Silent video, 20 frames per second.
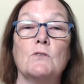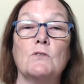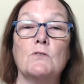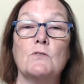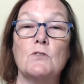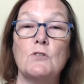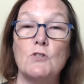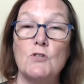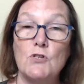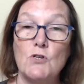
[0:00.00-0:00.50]

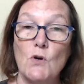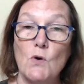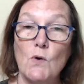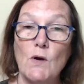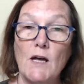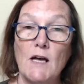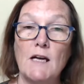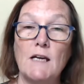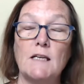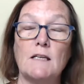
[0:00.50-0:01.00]
to show
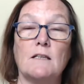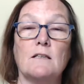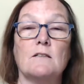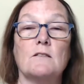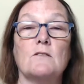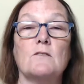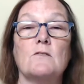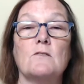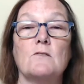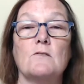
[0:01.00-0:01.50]

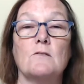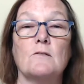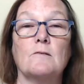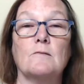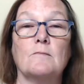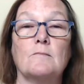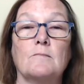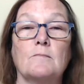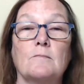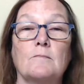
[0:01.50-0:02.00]
kindness?
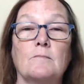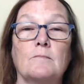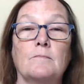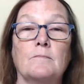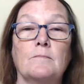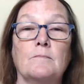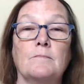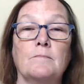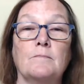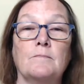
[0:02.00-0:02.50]

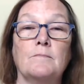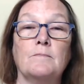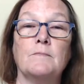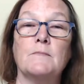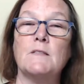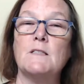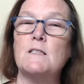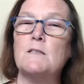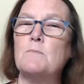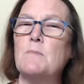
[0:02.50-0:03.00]

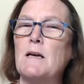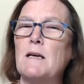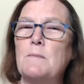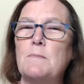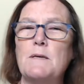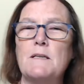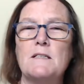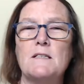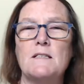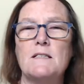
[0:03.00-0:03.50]
This might
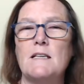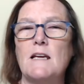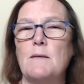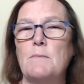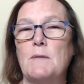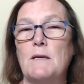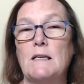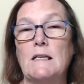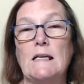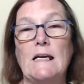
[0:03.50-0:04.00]
be a
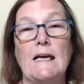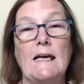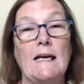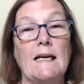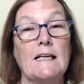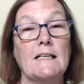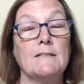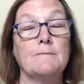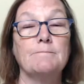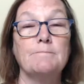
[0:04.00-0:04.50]
statement
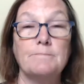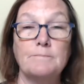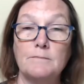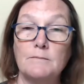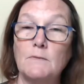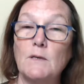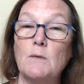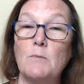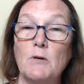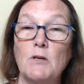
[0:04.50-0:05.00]
like,
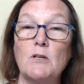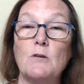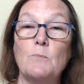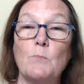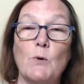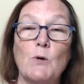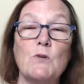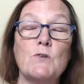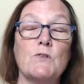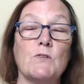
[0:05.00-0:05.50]
I'm a good
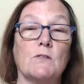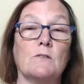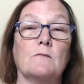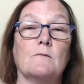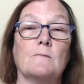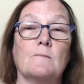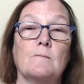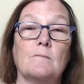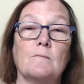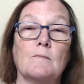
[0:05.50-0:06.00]
person
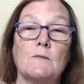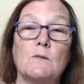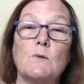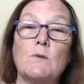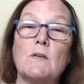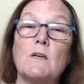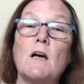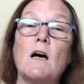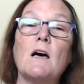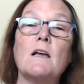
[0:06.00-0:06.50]
with
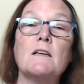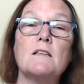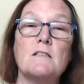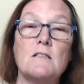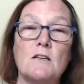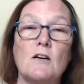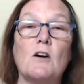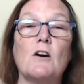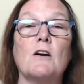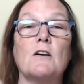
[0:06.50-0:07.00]
an
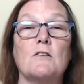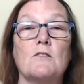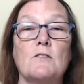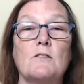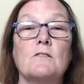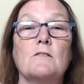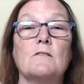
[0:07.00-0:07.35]
honest heart.